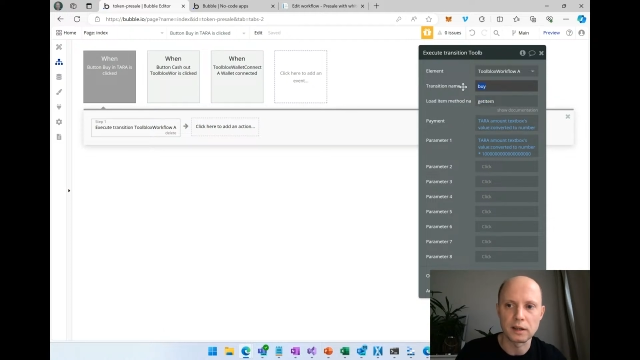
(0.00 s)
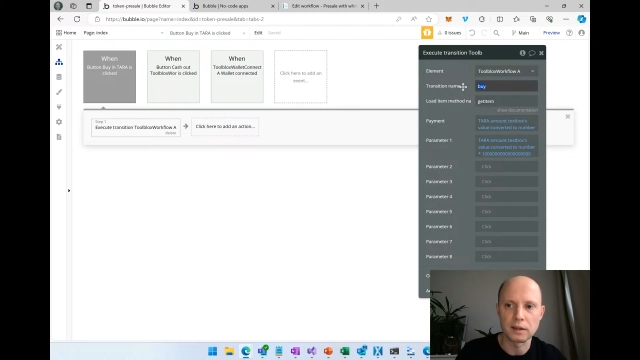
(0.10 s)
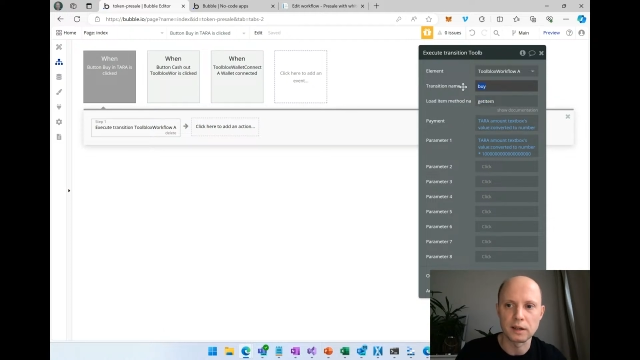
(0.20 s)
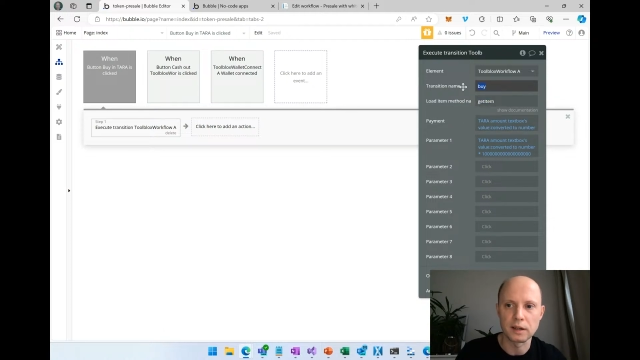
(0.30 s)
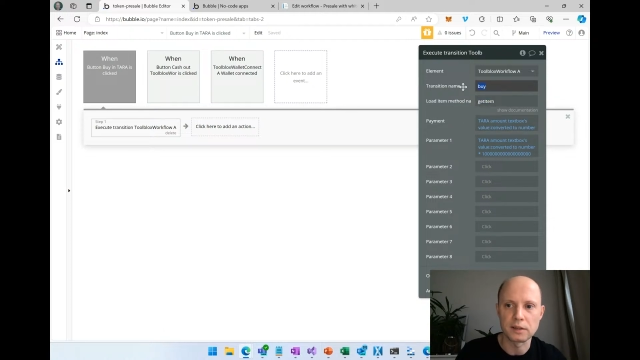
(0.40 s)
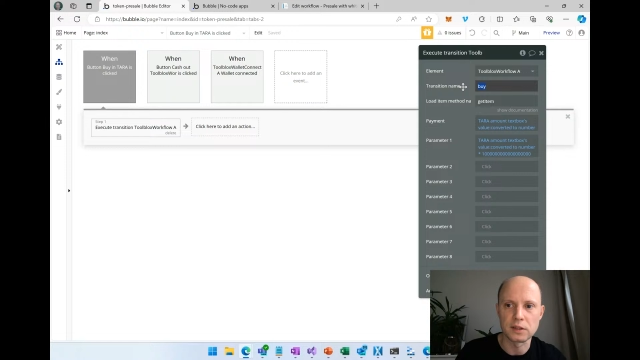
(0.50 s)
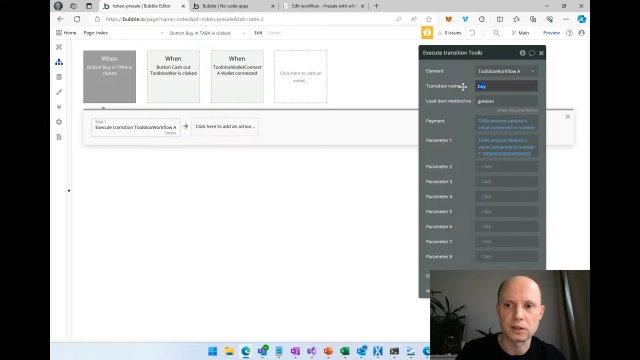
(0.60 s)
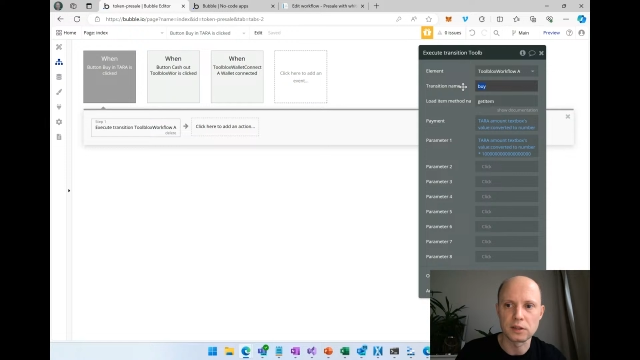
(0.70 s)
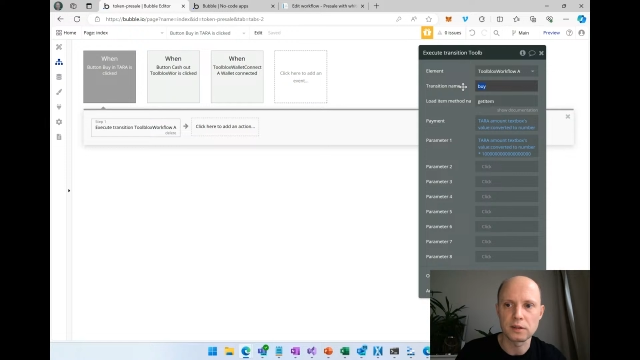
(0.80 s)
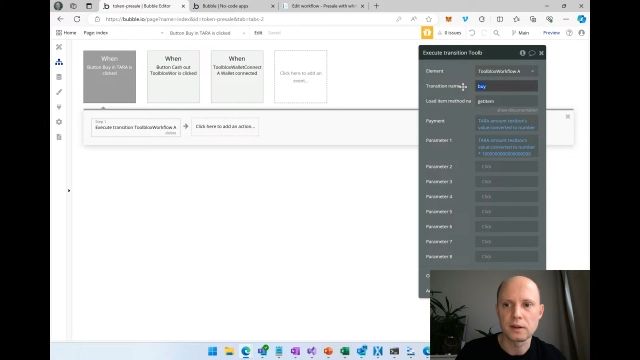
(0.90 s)

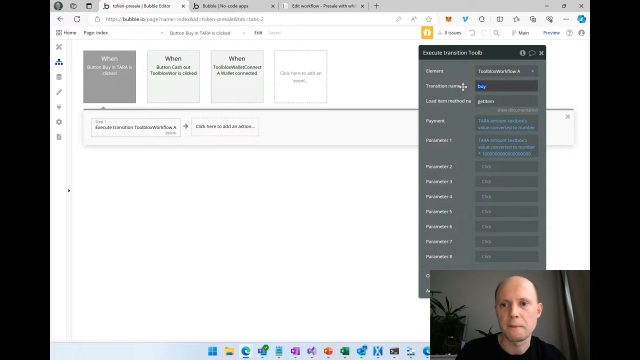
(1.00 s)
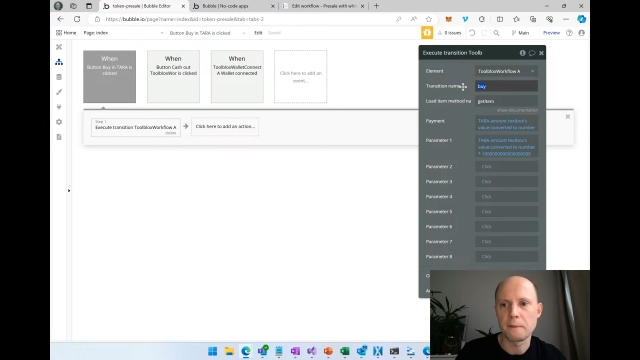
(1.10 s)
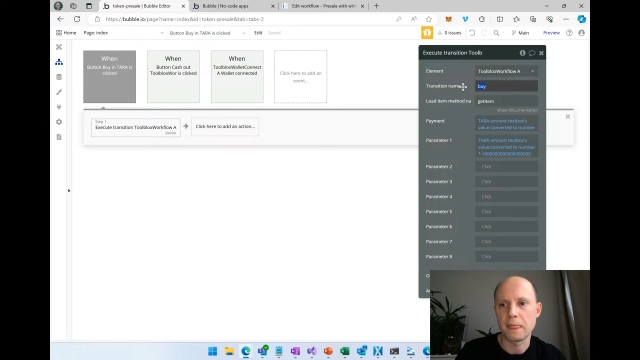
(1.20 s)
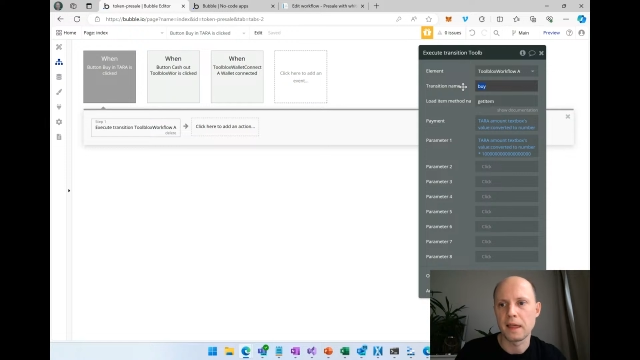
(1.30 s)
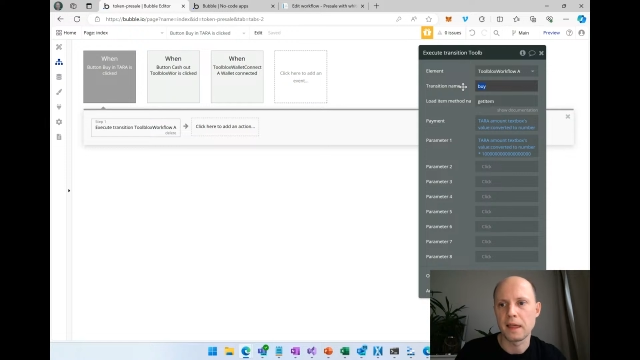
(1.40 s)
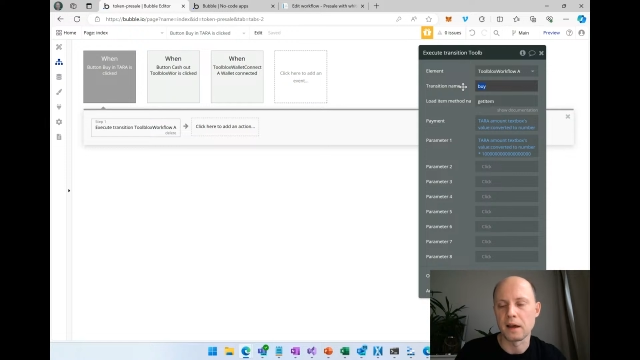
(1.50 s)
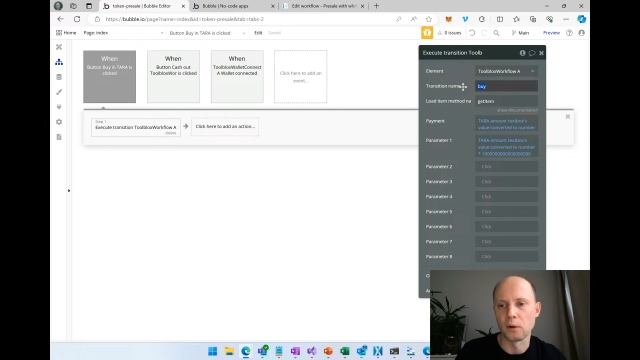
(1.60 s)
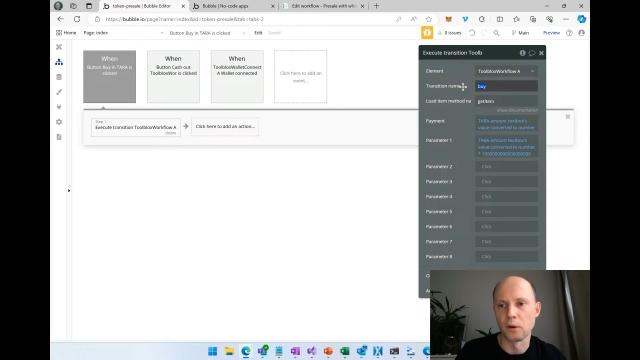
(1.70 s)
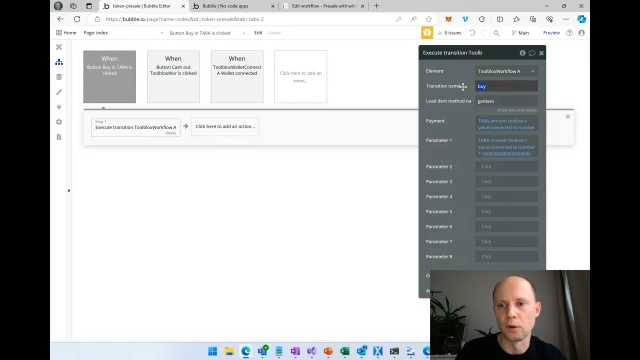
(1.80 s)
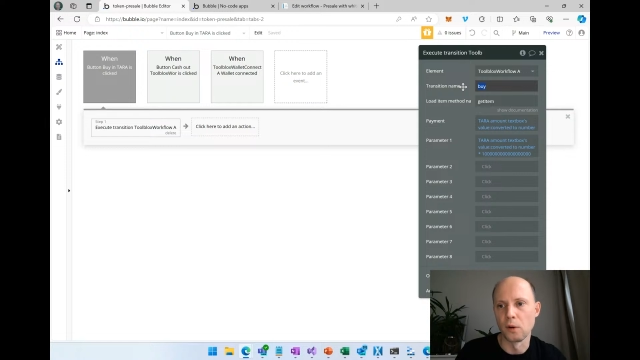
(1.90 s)
transition
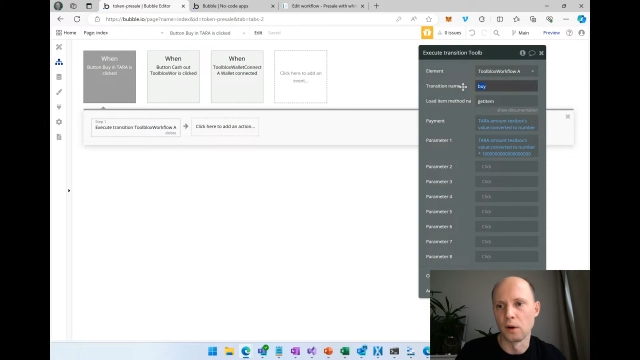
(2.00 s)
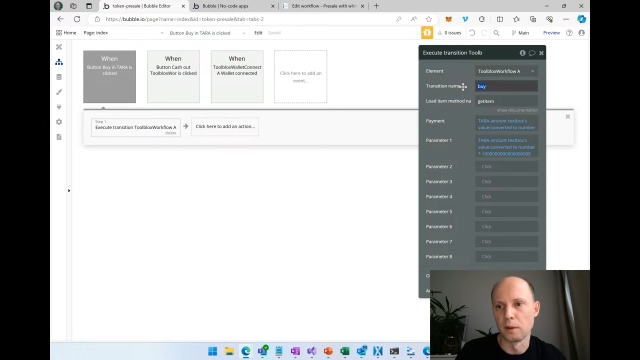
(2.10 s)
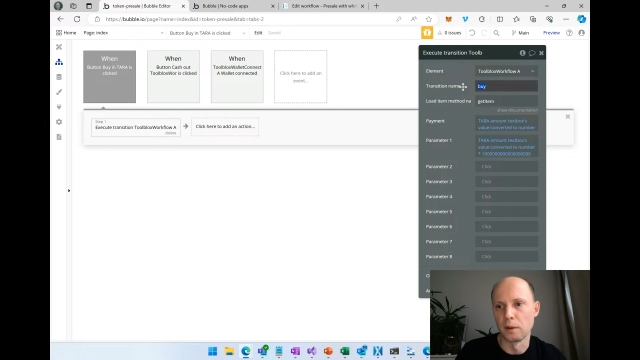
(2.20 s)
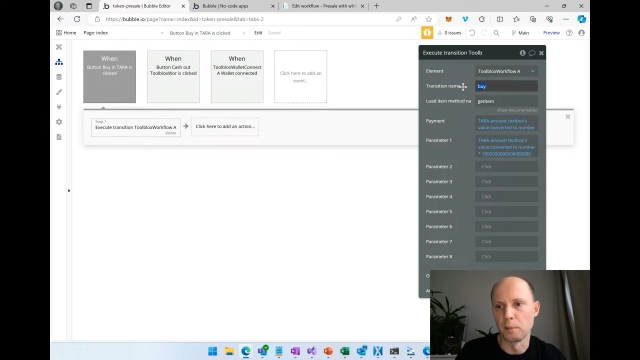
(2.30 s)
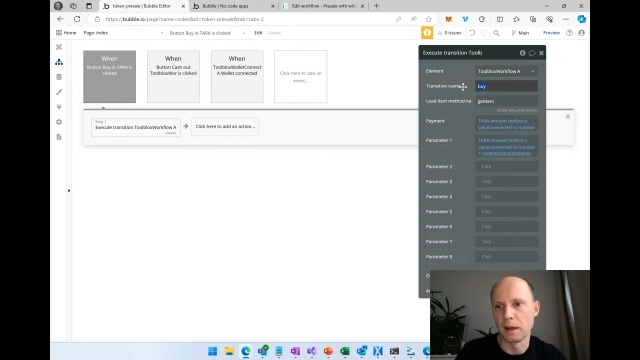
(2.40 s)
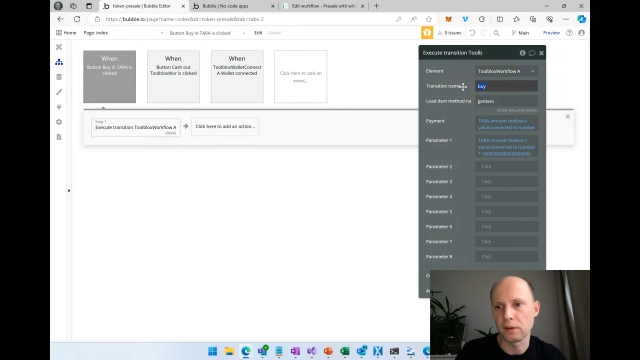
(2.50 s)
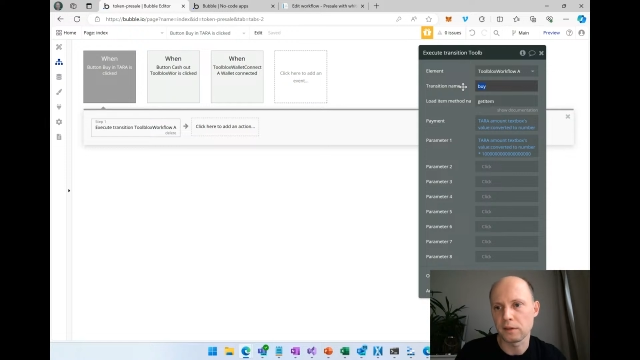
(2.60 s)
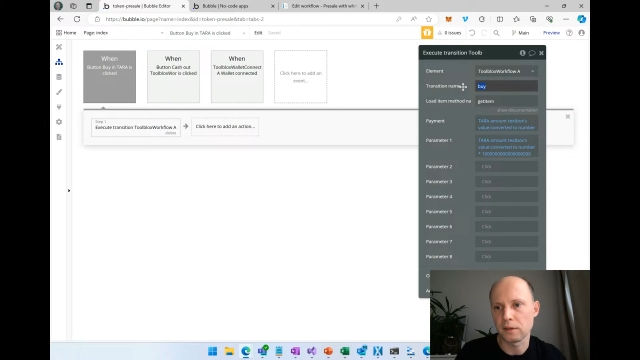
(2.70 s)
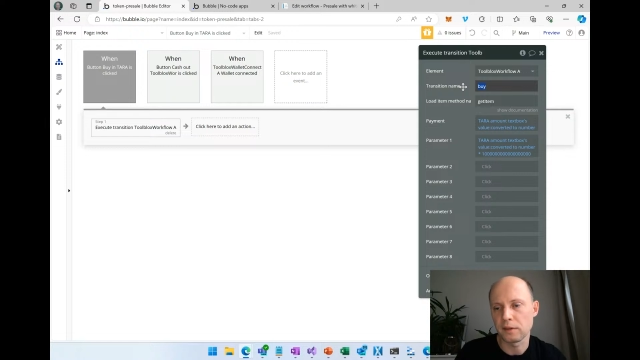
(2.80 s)
or a method,